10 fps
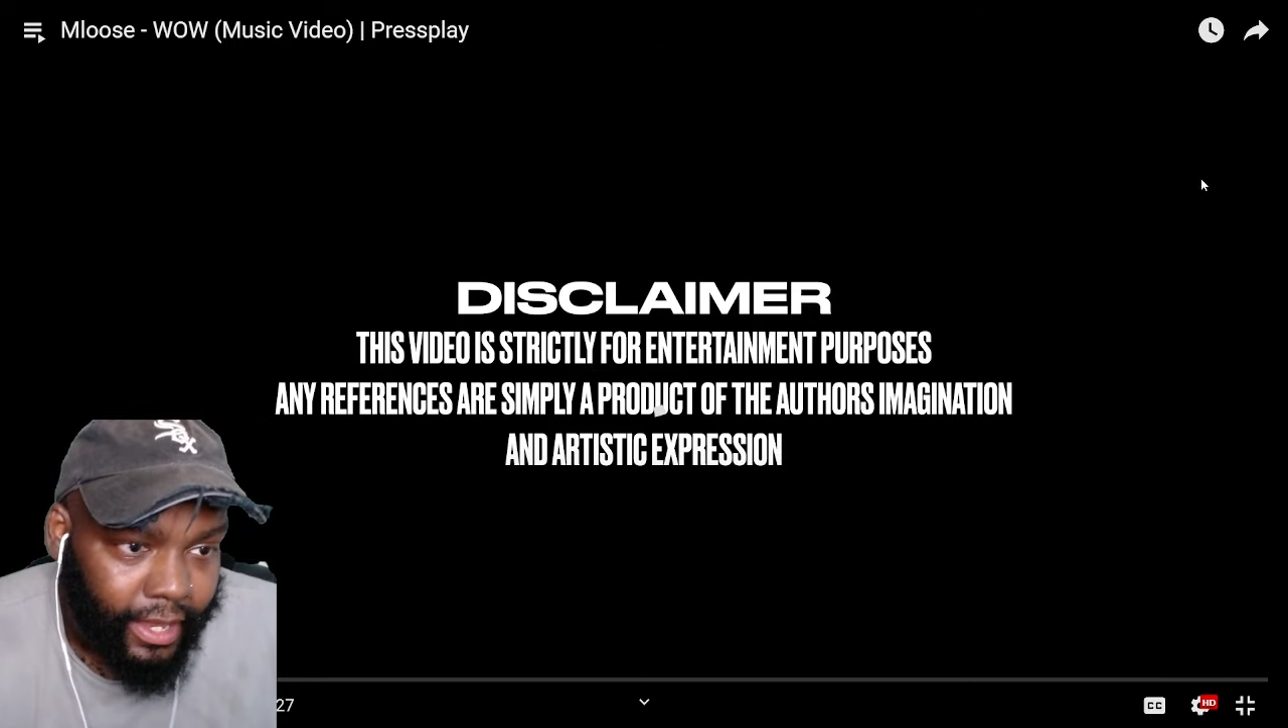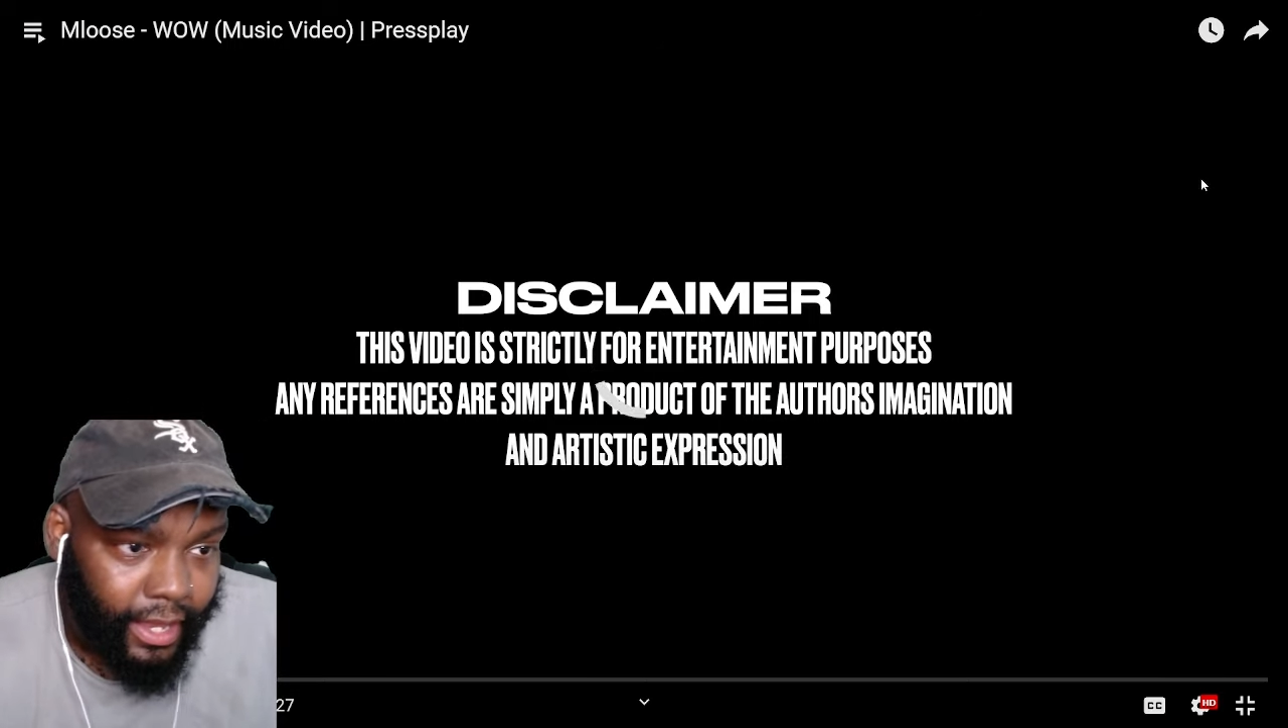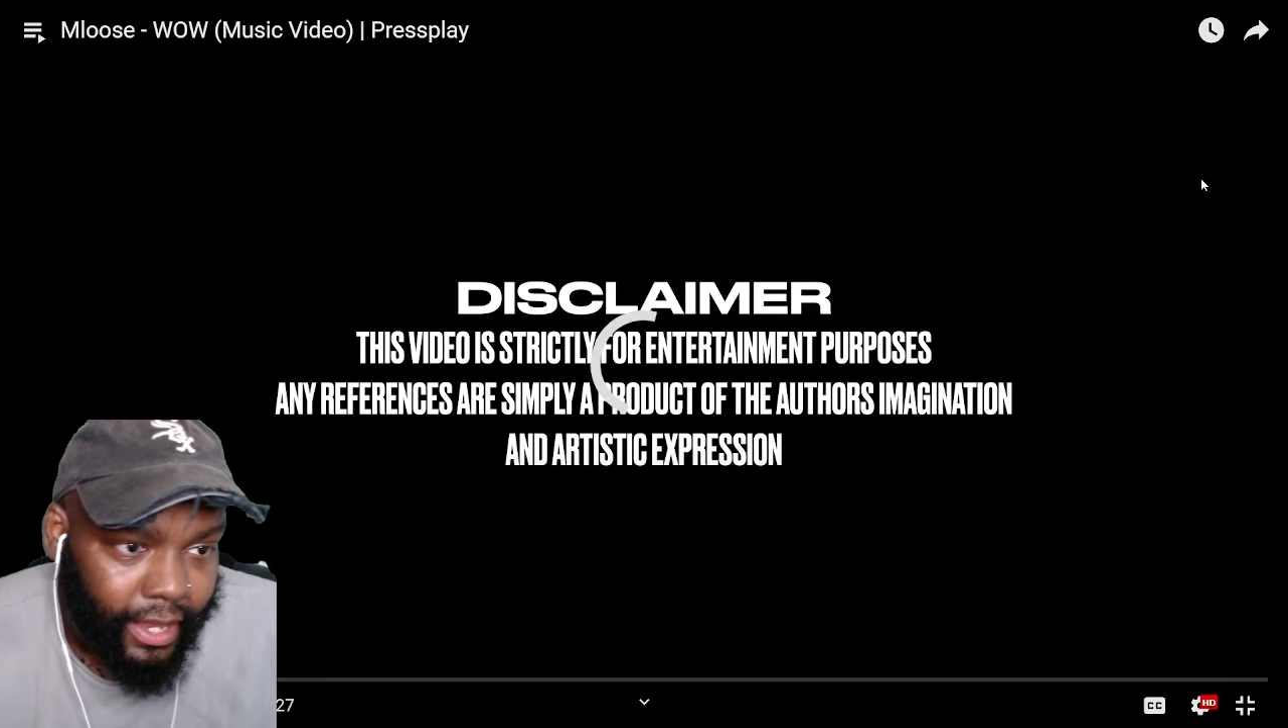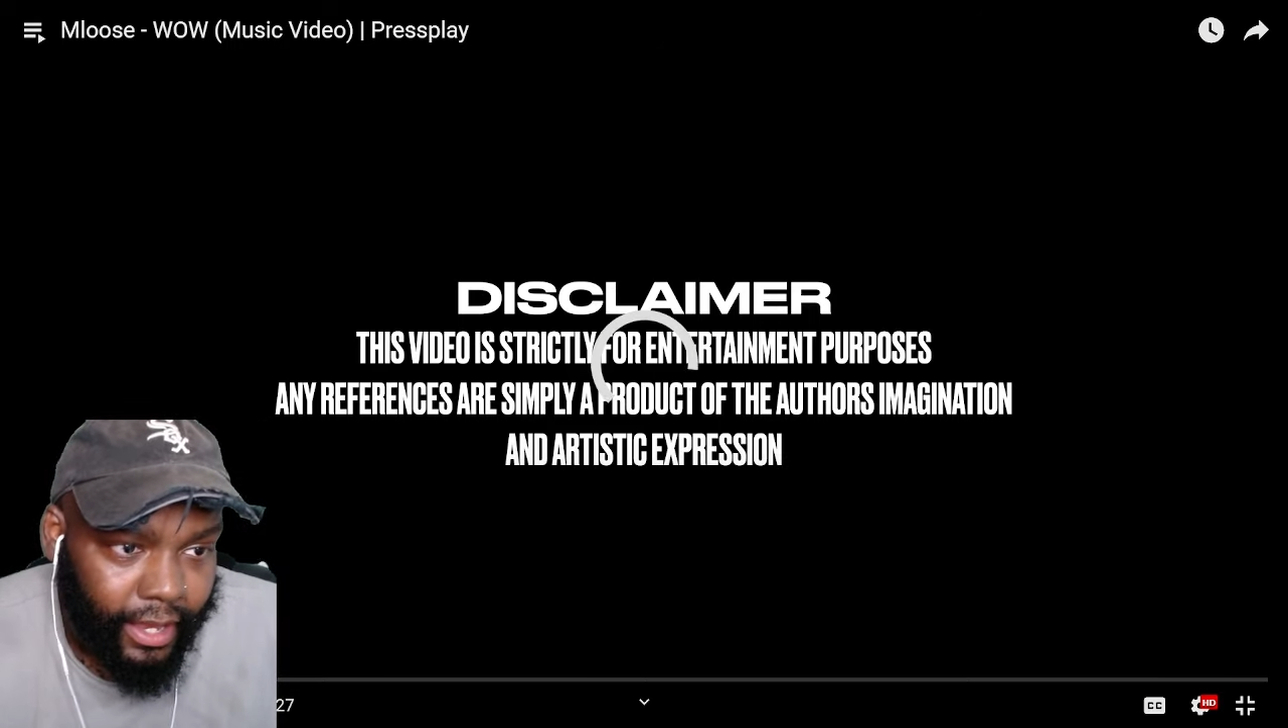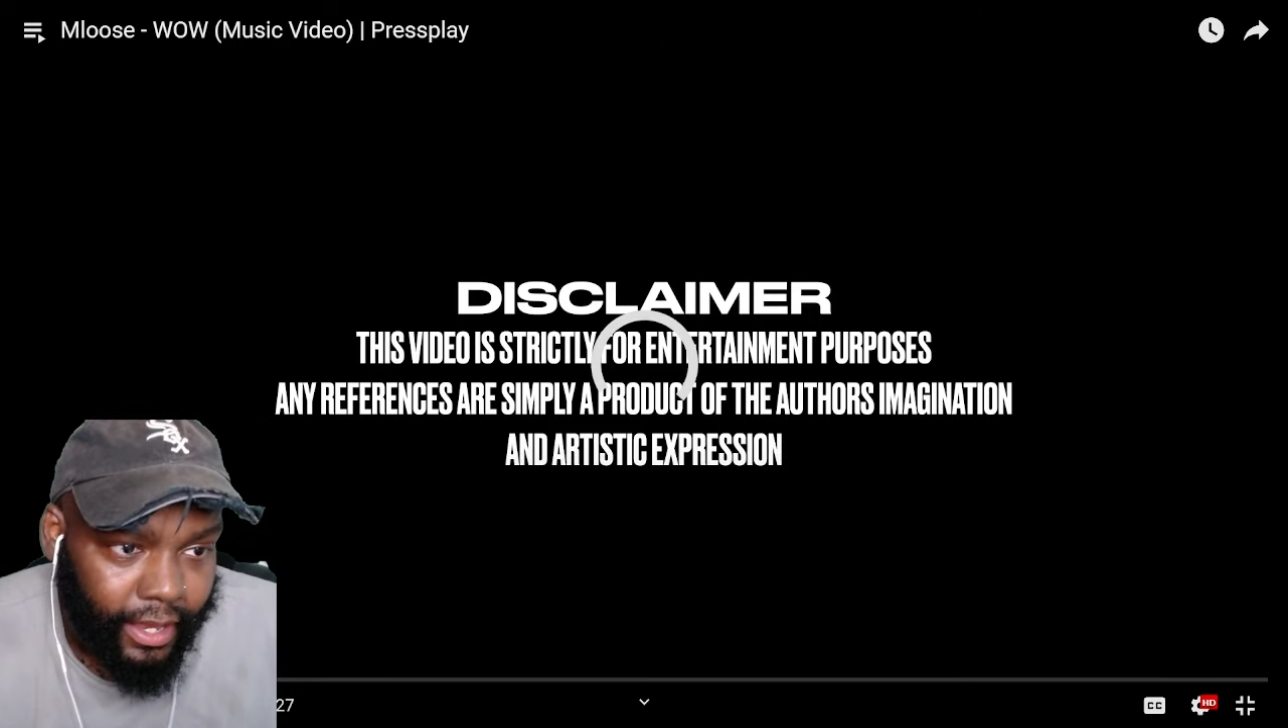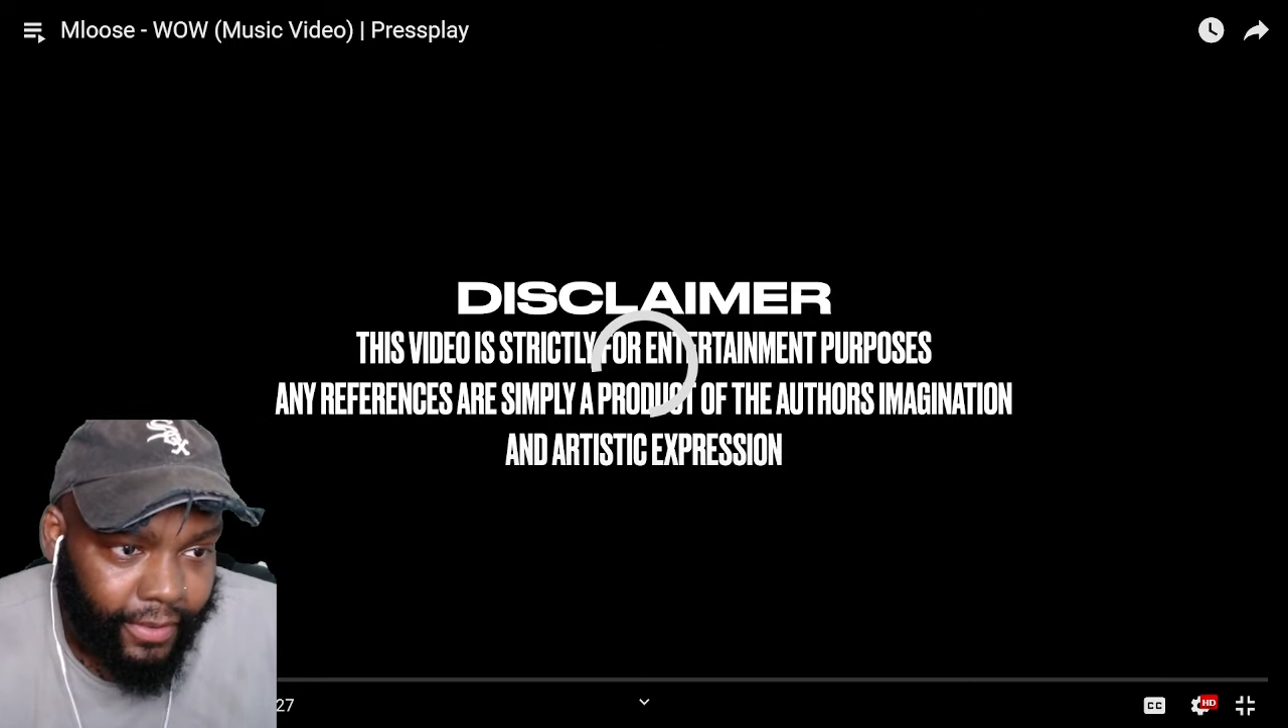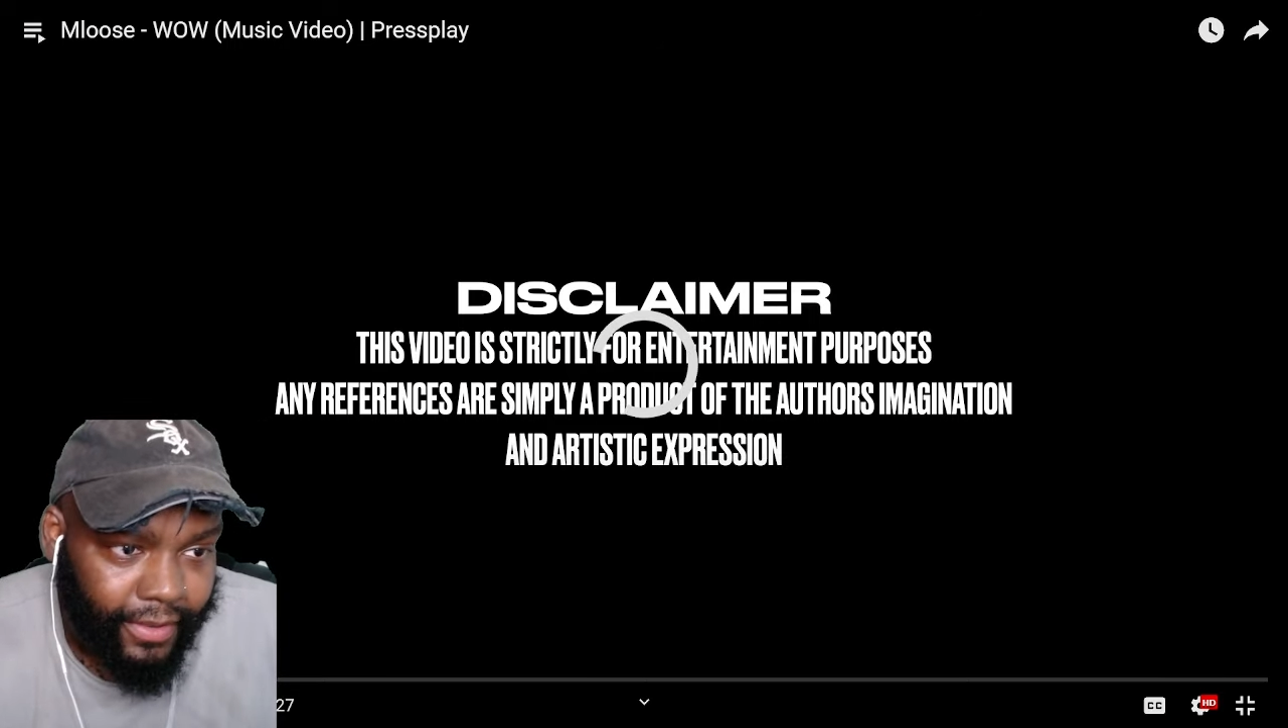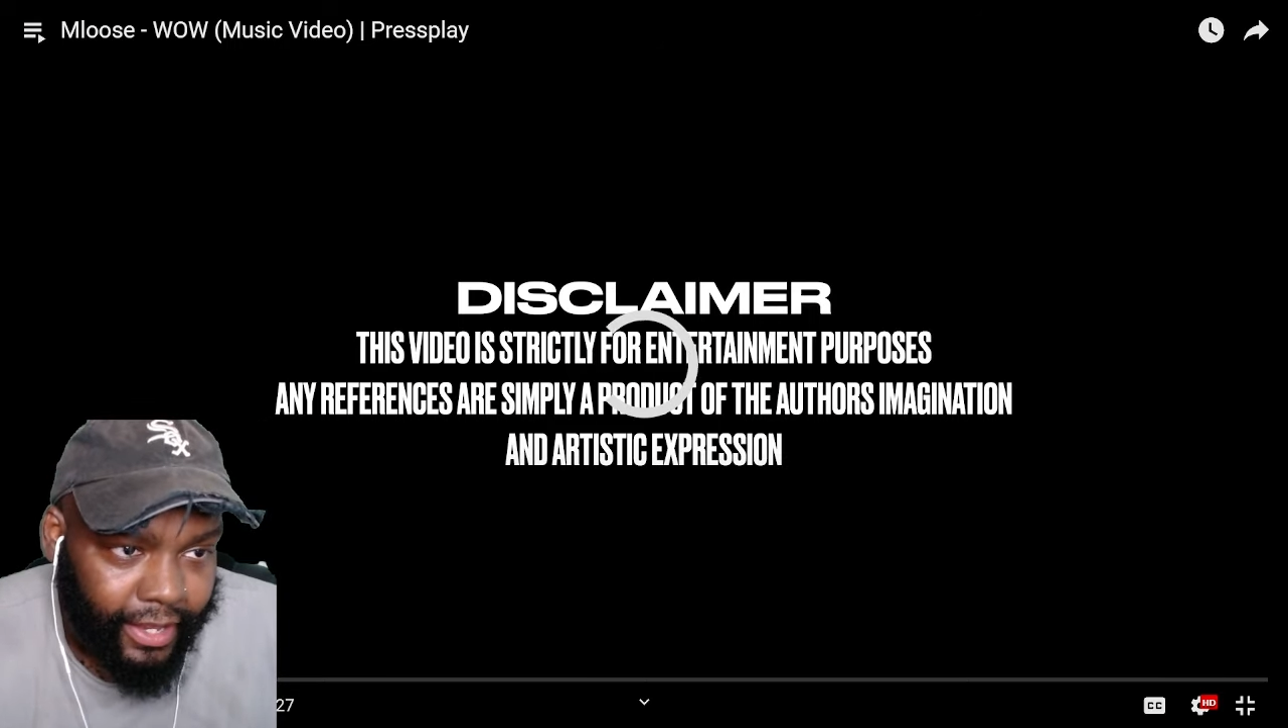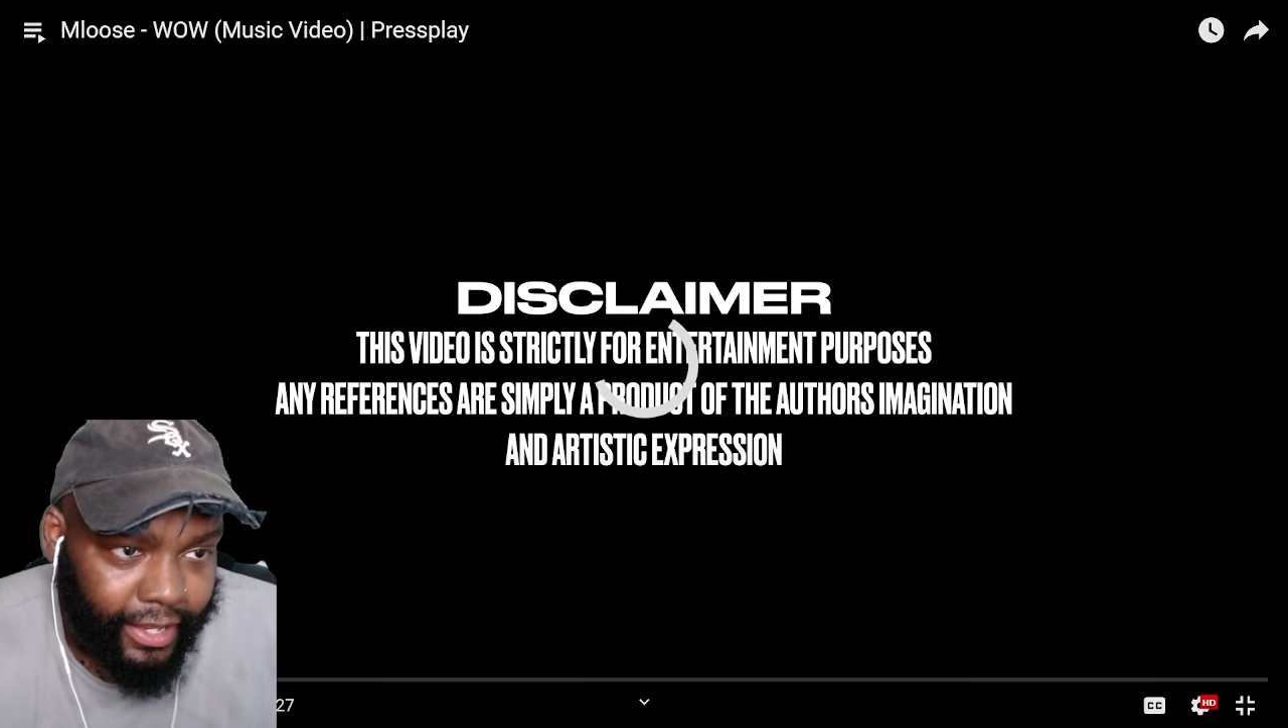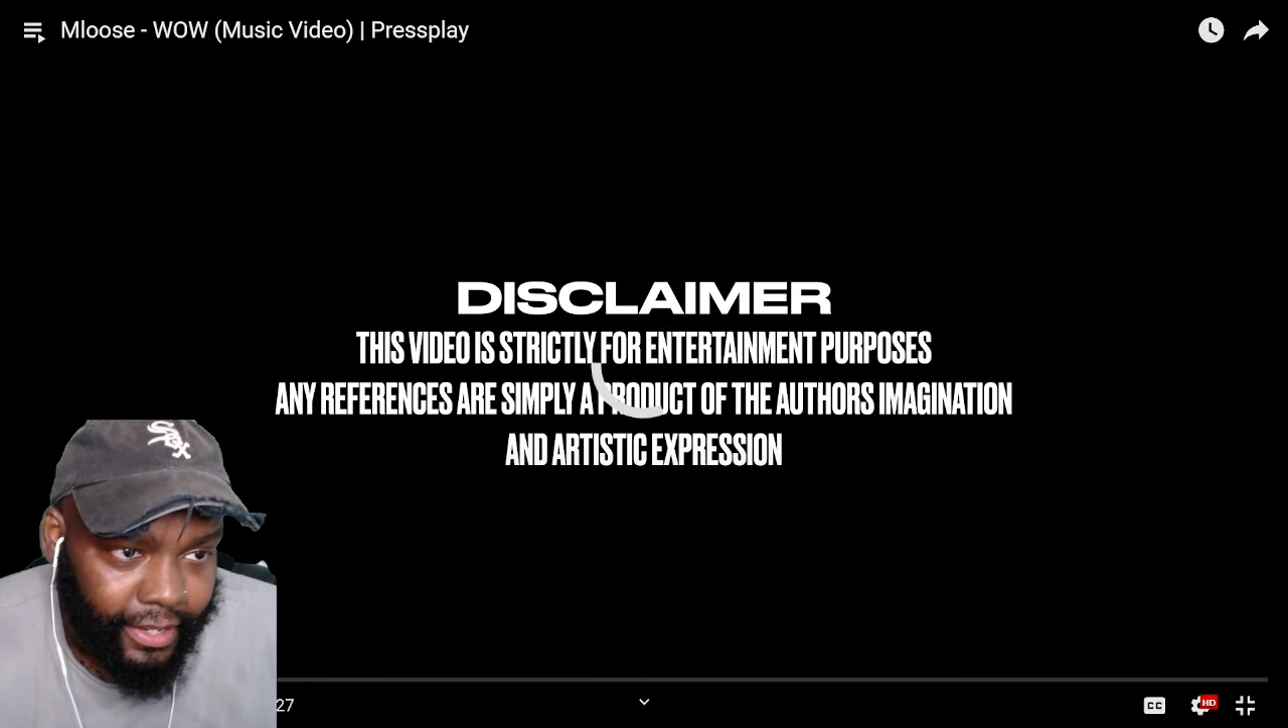Yeah. Okay.